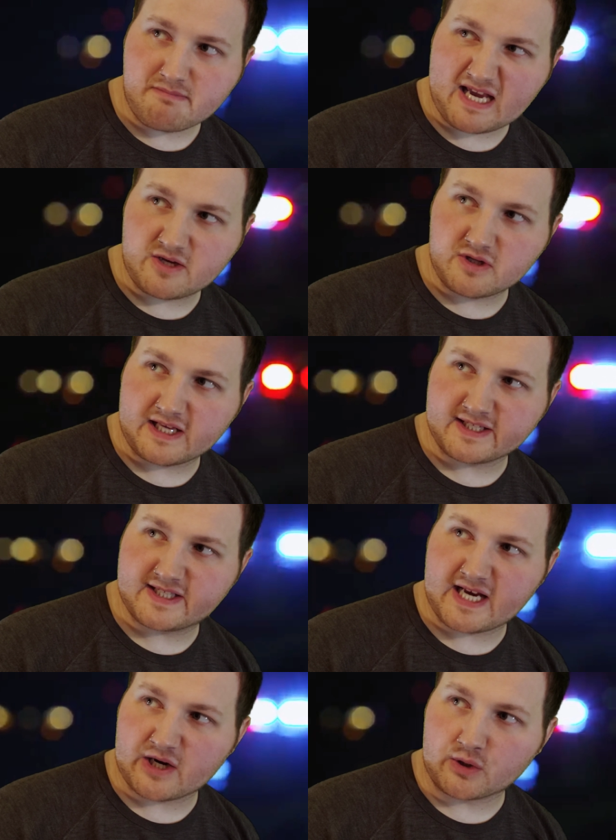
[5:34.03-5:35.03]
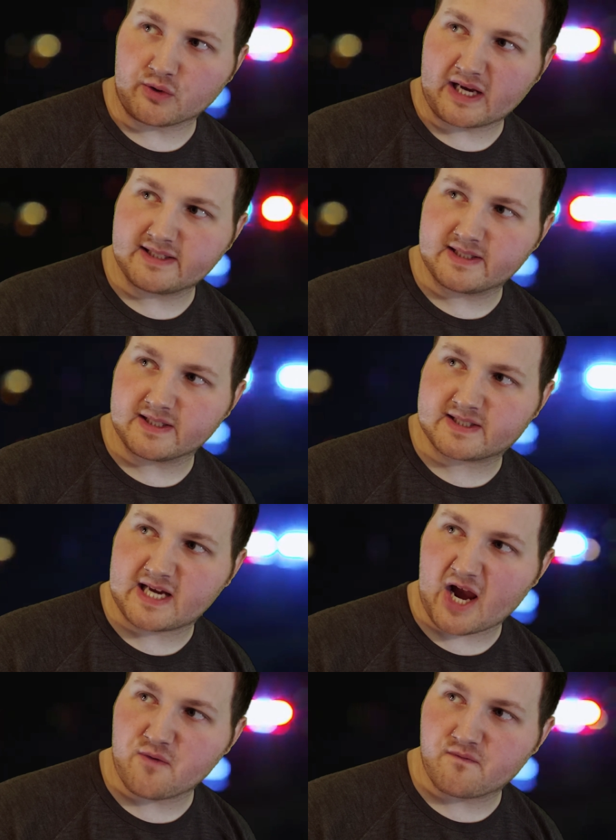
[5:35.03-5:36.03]
Michael has terrorized
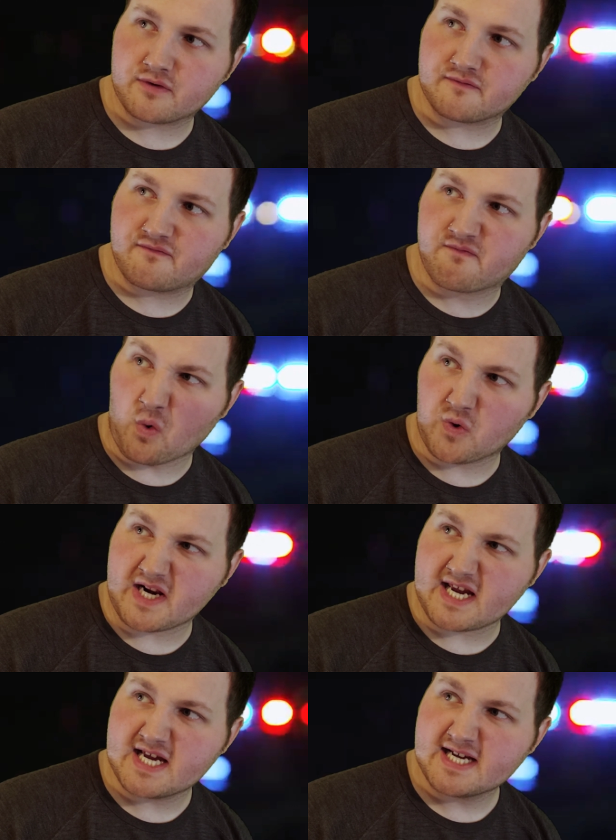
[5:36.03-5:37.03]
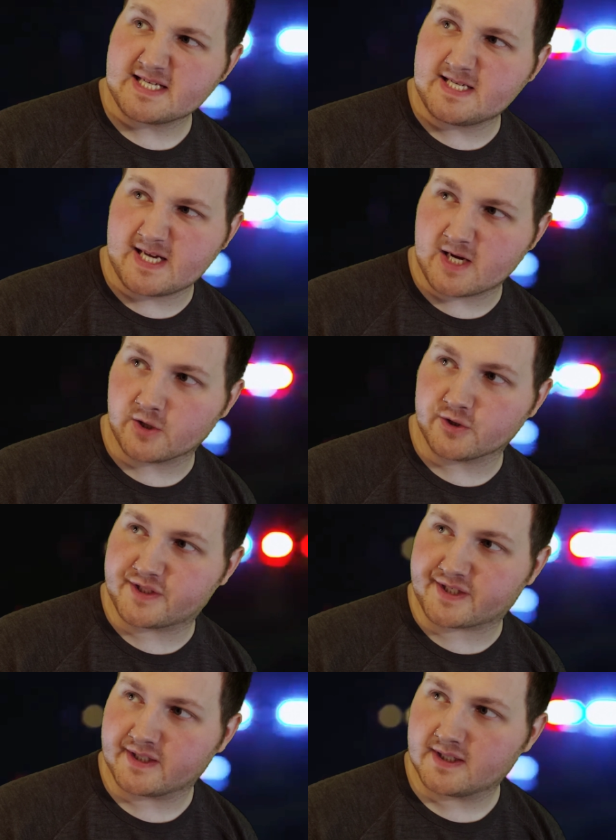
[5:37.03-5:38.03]
this town for 40
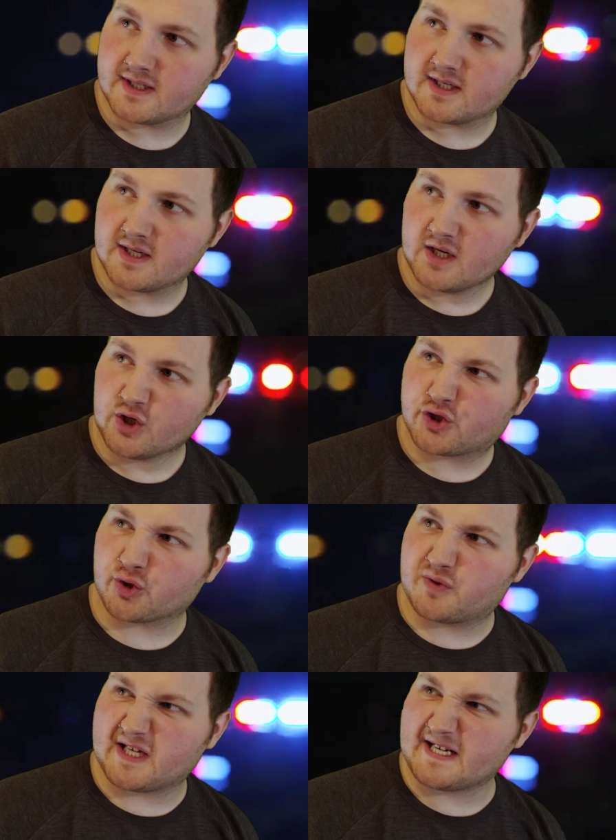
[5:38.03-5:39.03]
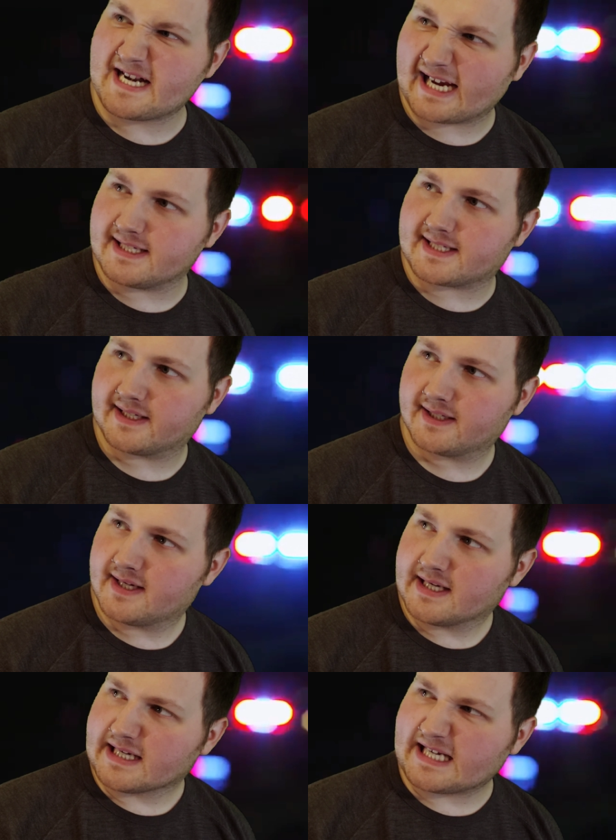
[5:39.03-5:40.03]
years. So tonight,
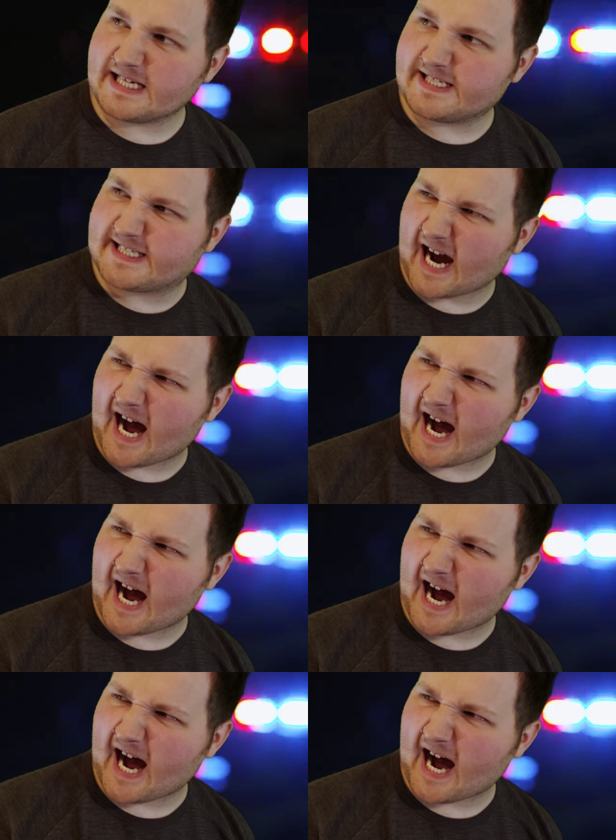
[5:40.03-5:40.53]
he